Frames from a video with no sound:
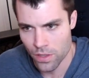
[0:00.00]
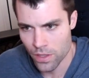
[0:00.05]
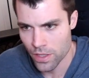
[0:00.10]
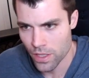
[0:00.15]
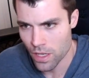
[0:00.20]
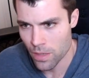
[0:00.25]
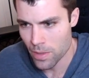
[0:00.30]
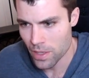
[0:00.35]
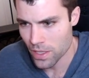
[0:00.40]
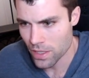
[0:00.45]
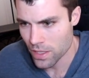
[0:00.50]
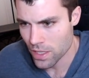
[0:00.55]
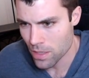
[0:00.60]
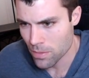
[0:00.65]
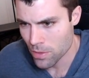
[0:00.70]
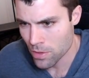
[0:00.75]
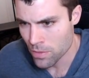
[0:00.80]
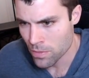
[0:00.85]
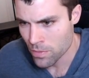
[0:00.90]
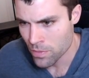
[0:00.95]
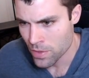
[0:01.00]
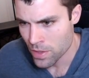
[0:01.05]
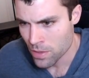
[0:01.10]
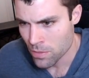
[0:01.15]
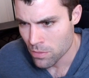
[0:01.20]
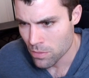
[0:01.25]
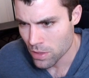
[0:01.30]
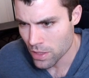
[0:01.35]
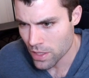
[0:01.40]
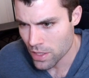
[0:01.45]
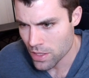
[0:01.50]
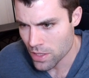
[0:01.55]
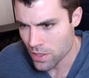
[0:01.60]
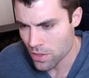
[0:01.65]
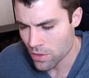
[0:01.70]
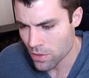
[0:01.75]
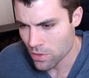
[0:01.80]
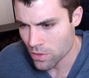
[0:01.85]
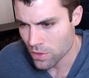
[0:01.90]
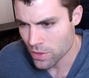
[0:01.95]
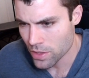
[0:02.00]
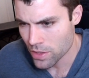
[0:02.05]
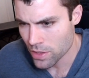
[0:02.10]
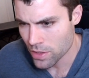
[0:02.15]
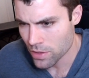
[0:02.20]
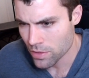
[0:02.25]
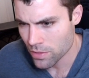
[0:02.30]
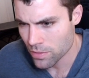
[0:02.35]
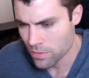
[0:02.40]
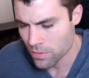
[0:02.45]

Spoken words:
Did I make a typo? Placeholder.